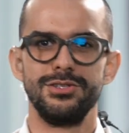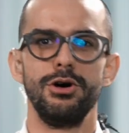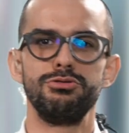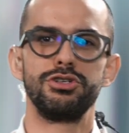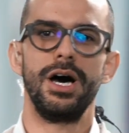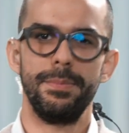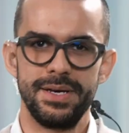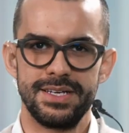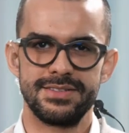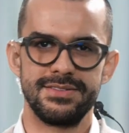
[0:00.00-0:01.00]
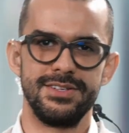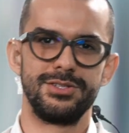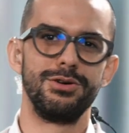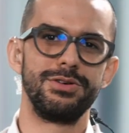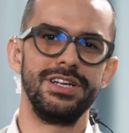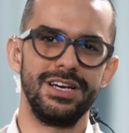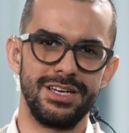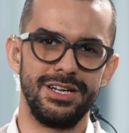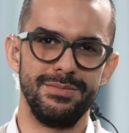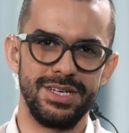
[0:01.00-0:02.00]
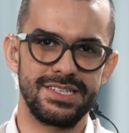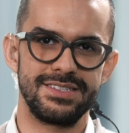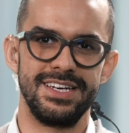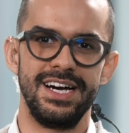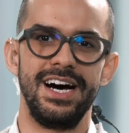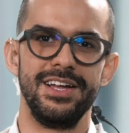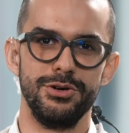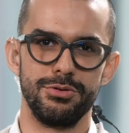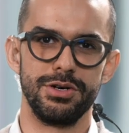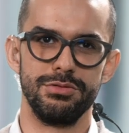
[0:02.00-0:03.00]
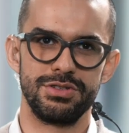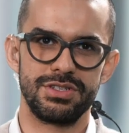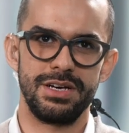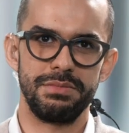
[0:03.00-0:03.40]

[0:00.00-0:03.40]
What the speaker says: no topics on token economics that are no-goes.